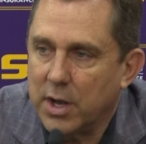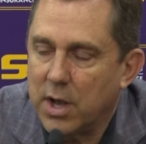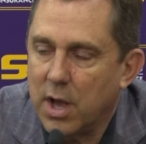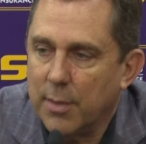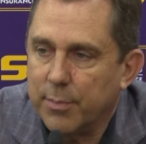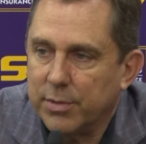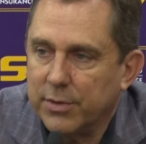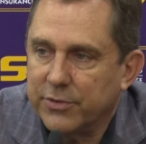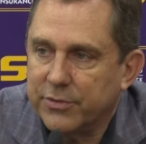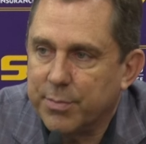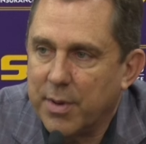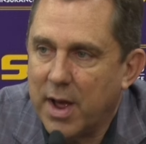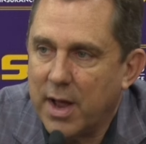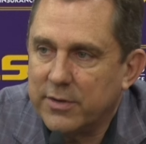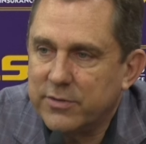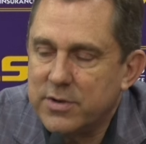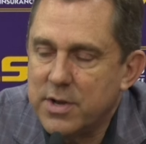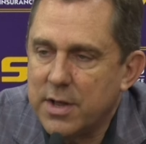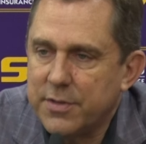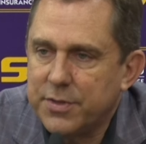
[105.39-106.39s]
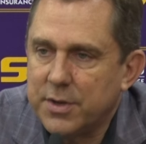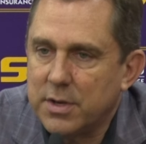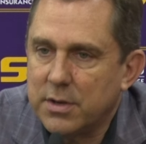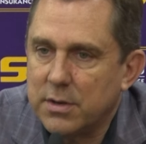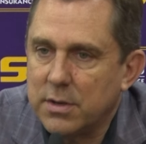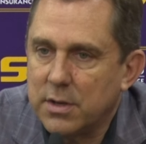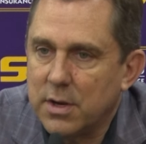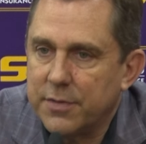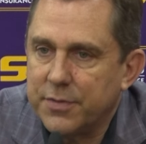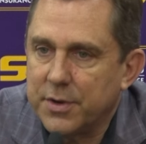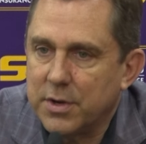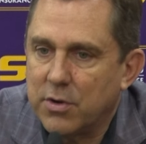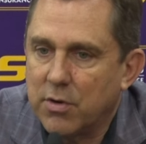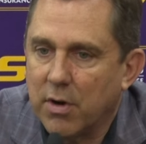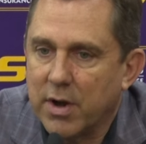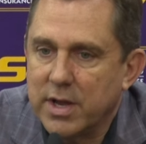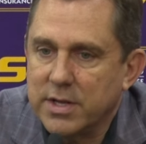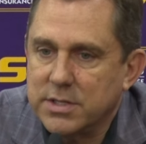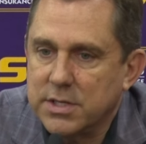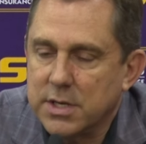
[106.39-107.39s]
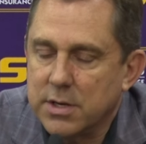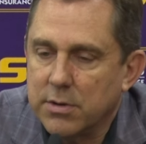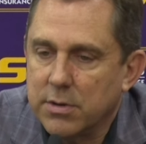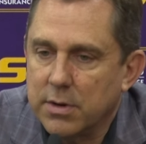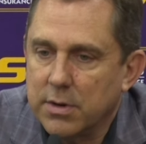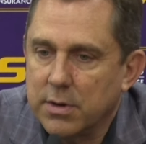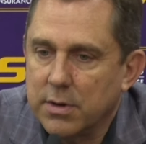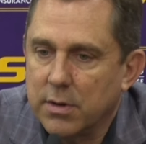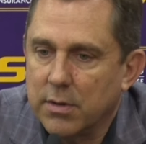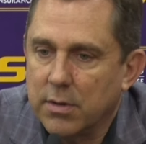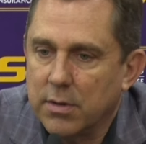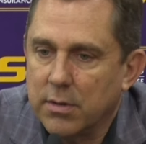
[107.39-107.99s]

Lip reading: couple of spots. Nothing crazy or